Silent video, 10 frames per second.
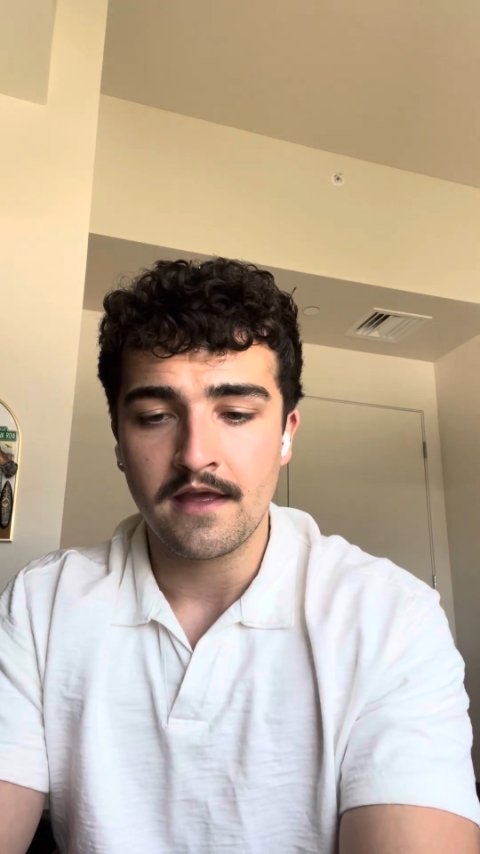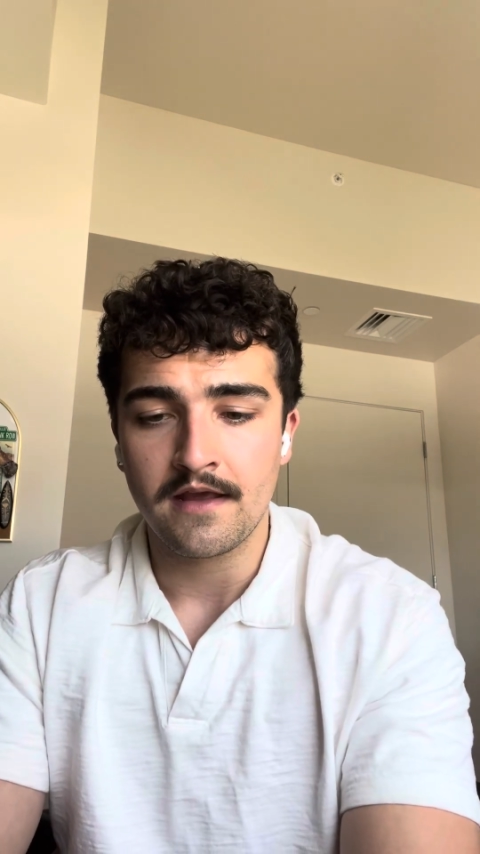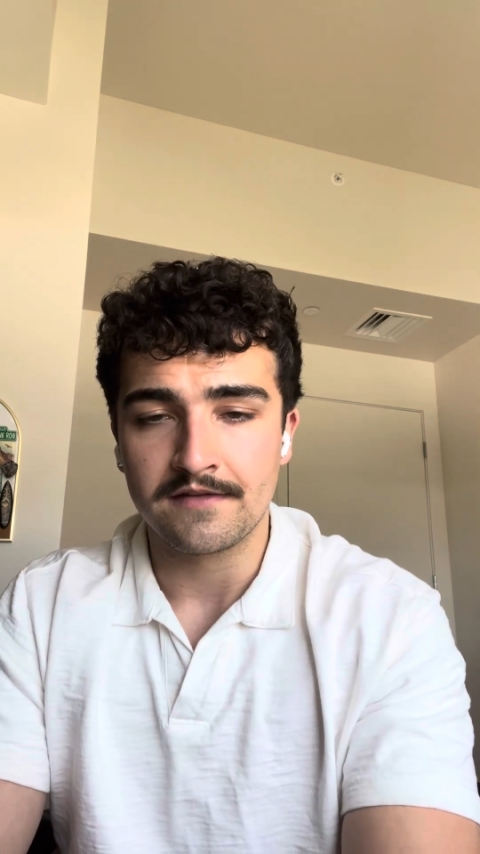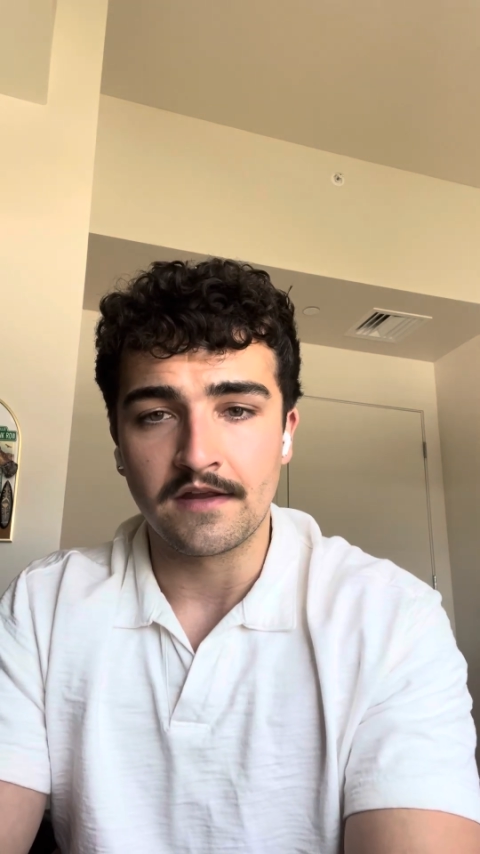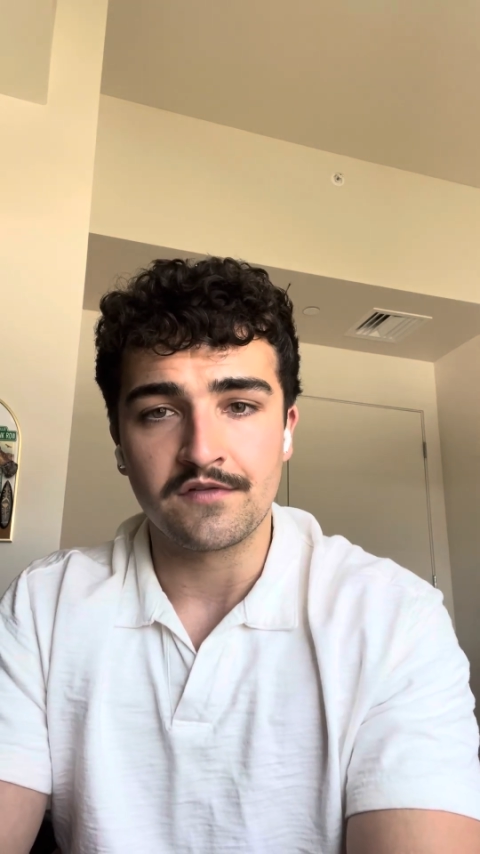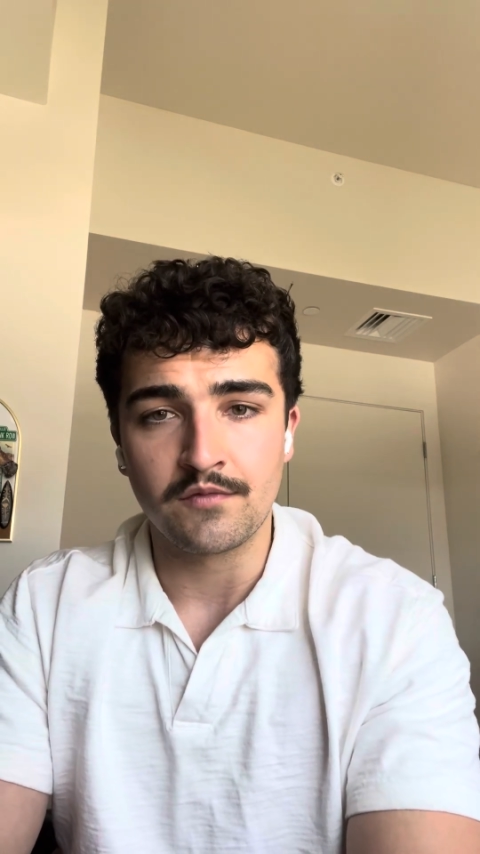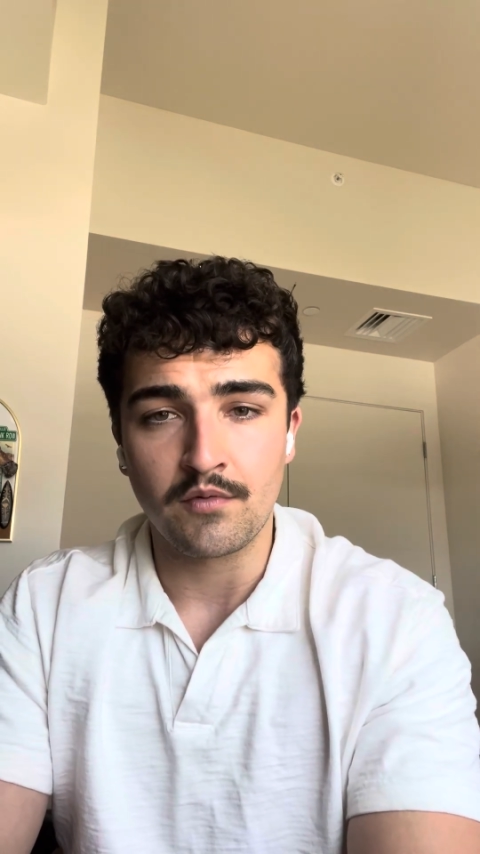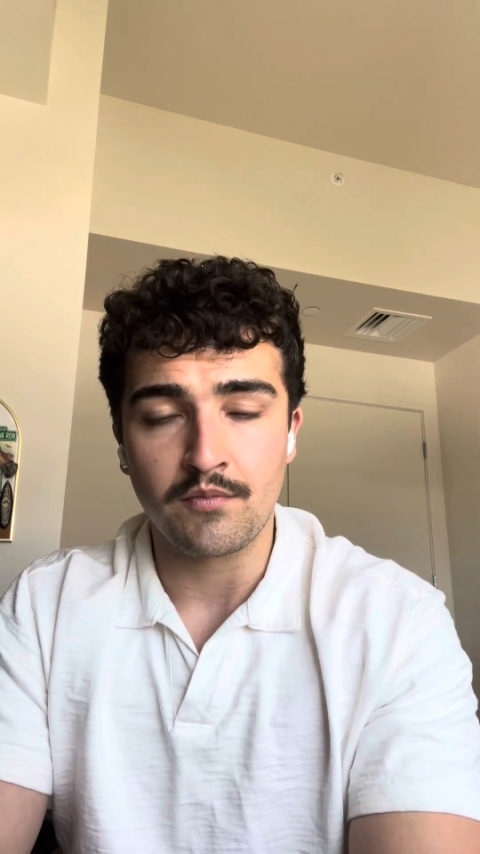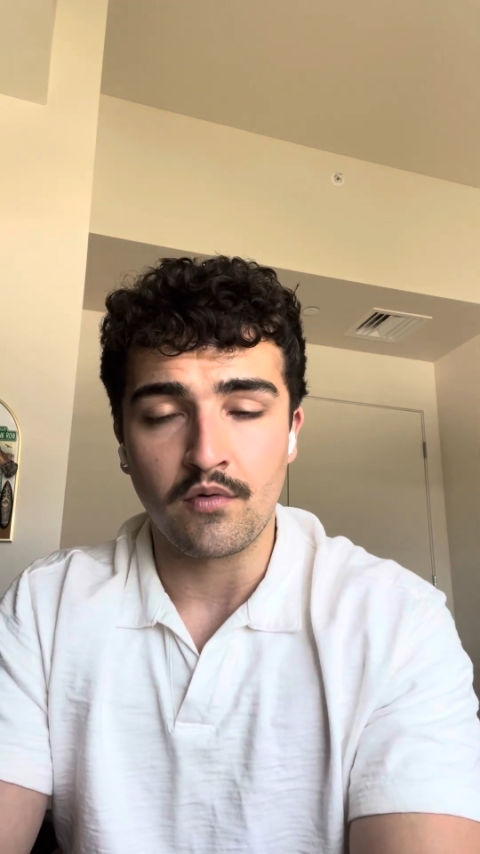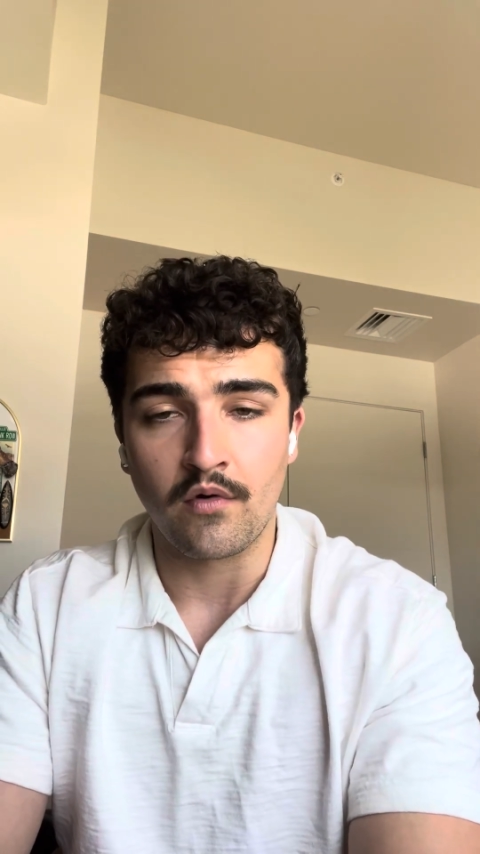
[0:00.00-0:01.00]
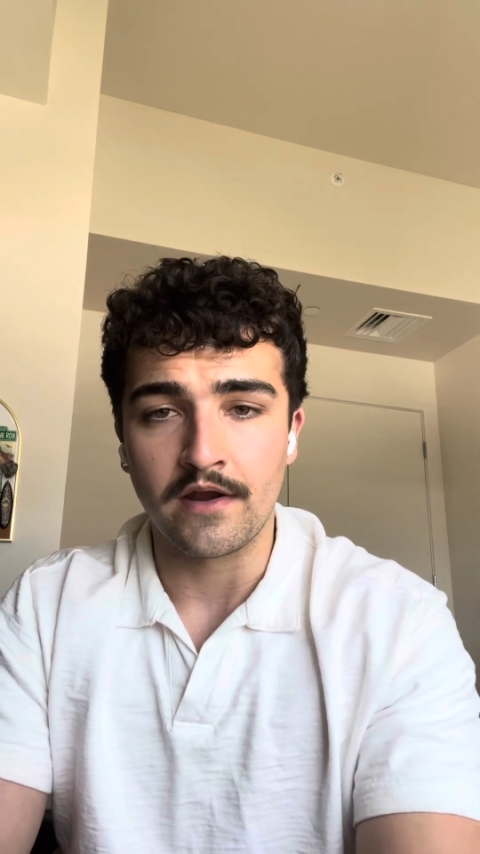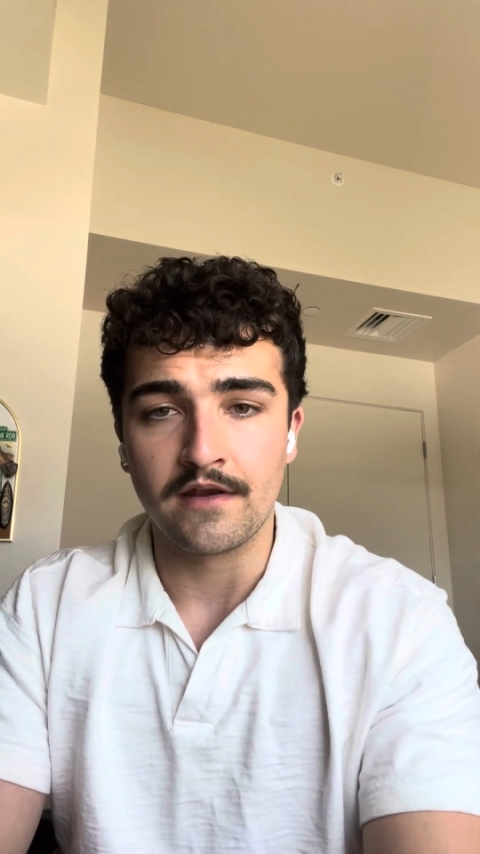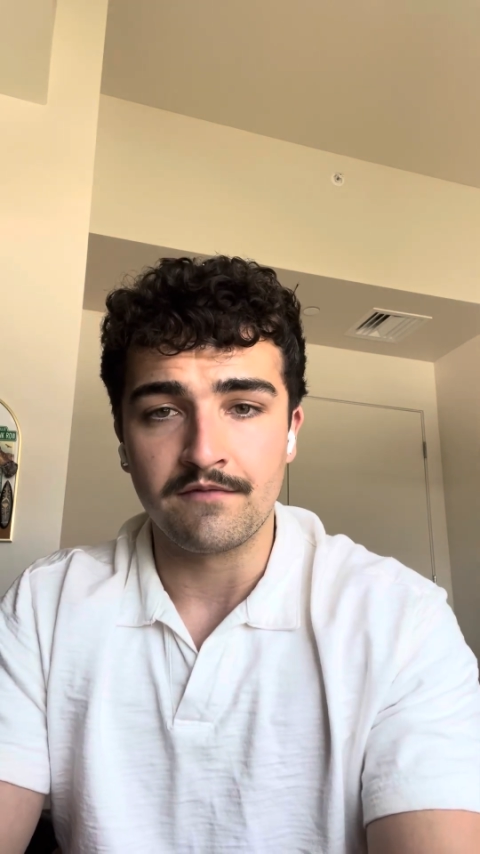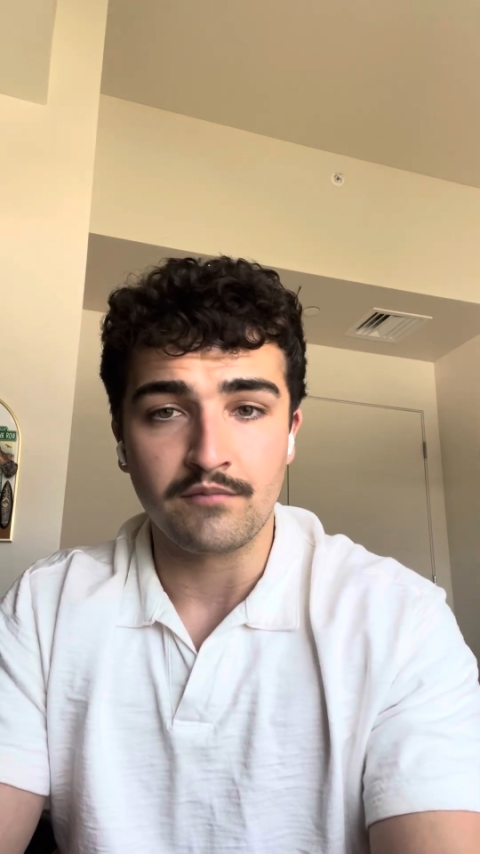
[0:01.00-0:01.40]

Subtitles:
because that's super important.